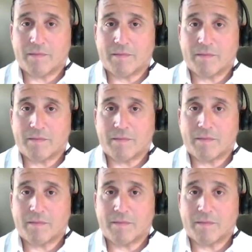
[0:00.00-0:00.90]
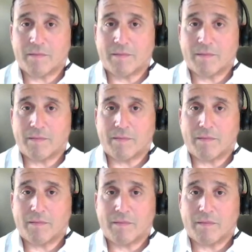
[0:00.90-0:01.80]

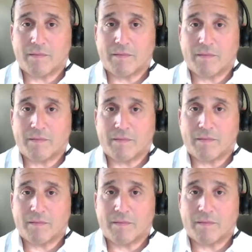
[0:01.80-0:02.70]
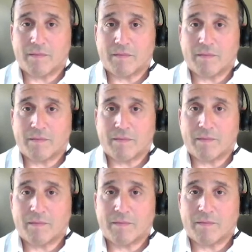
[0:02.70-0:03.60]

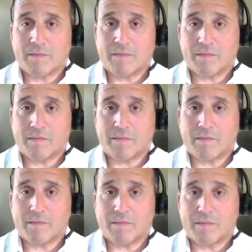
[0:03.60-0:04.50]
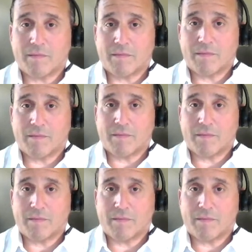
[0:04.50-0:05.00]
The person shown says nothing.